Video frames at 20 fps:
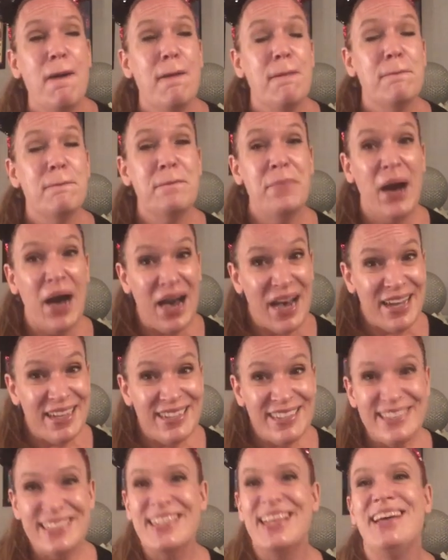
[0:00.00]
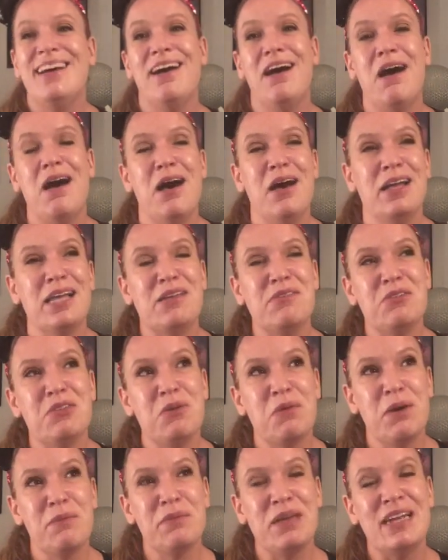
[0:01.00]
But uh, even though
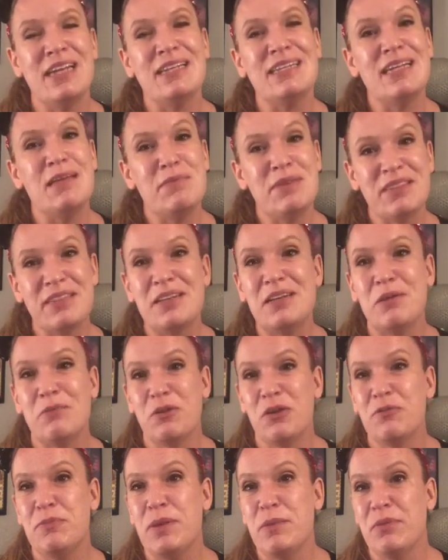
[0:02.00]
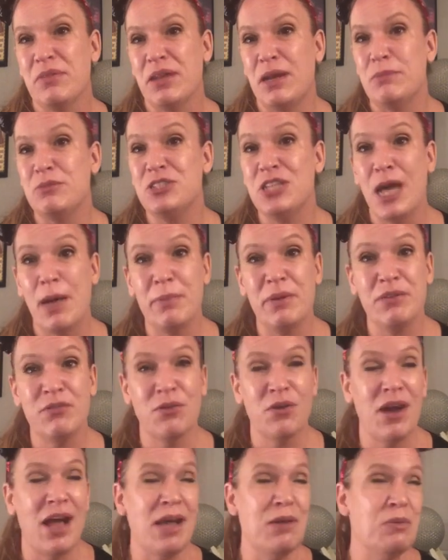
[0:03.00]
I'm gonna limit the number of people that I'm shopping
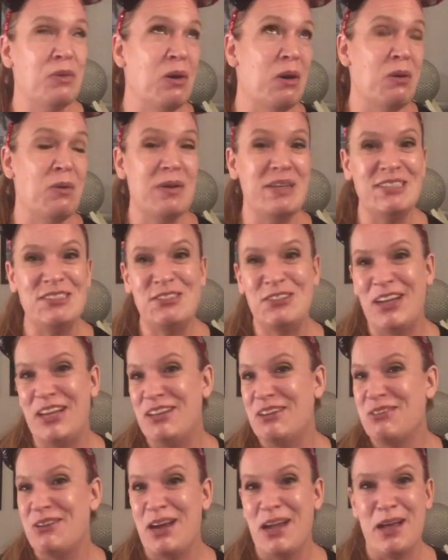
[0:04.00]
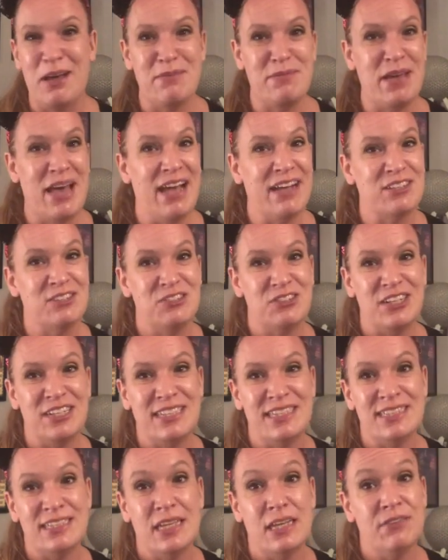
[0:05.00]
for, I will always try to grab
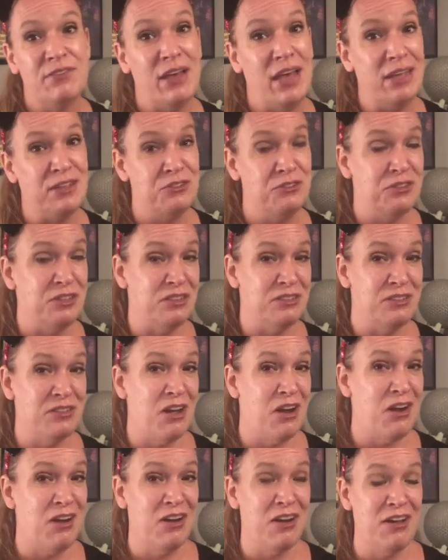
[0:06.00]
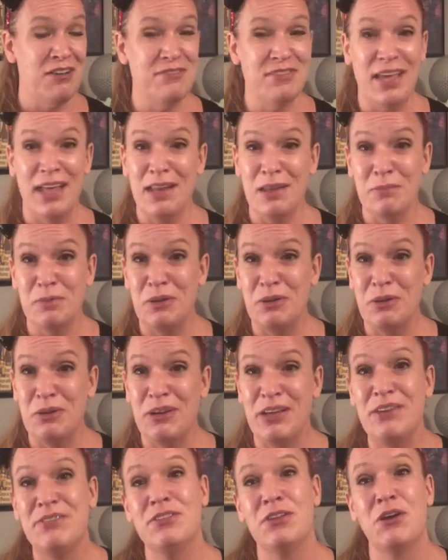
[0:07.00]
extras if extras are available.
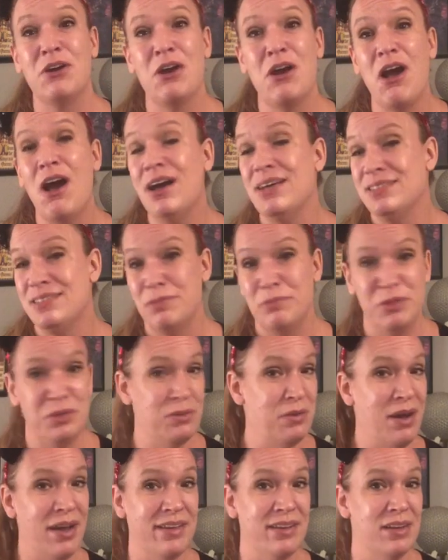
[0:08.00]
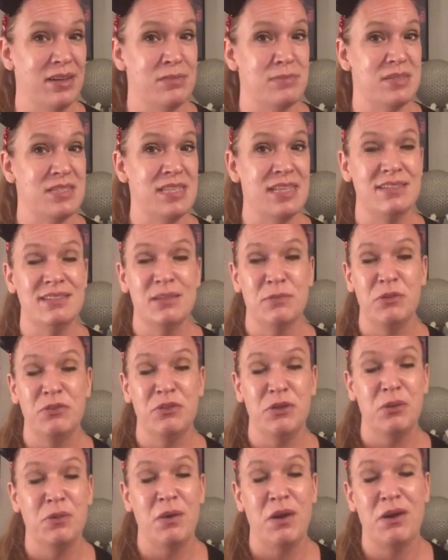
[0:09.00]
If there are awesome new items that some of
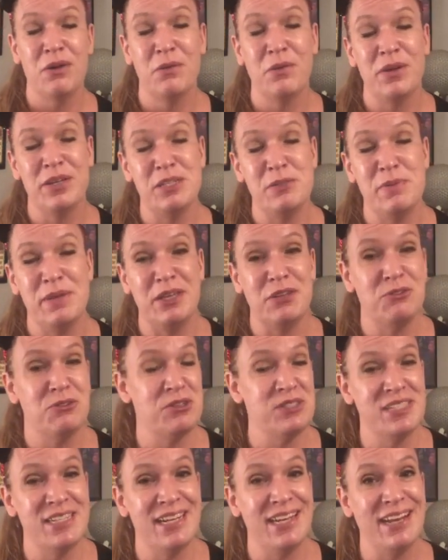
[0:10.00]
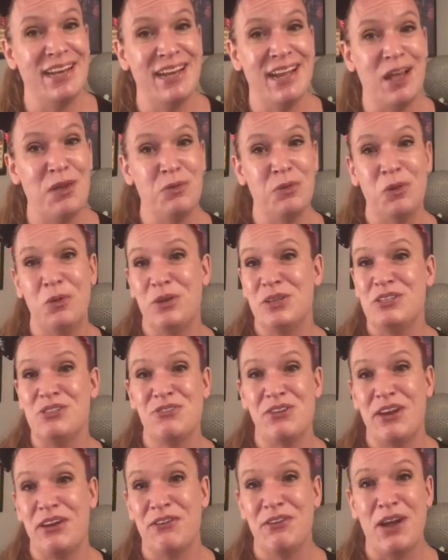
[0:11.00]
you are going to be interested in, I will always
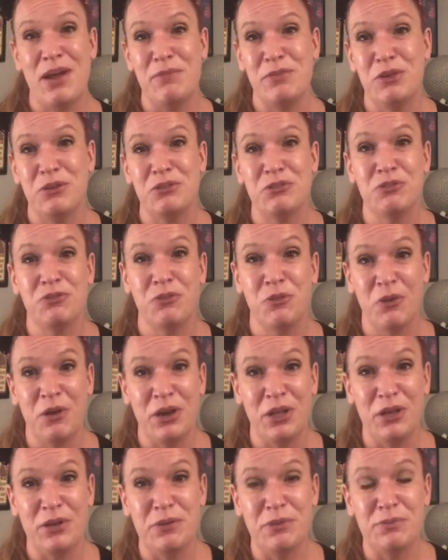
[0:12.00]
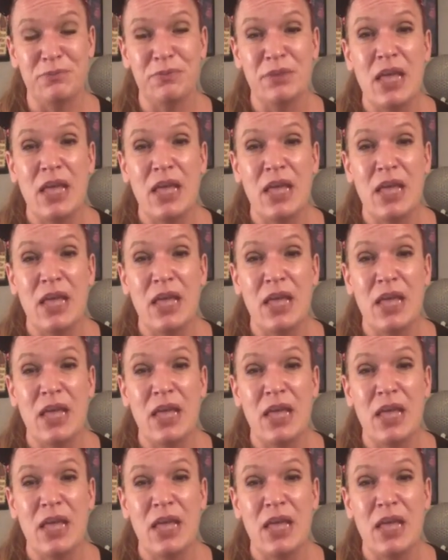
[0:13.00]
try to grab those for you.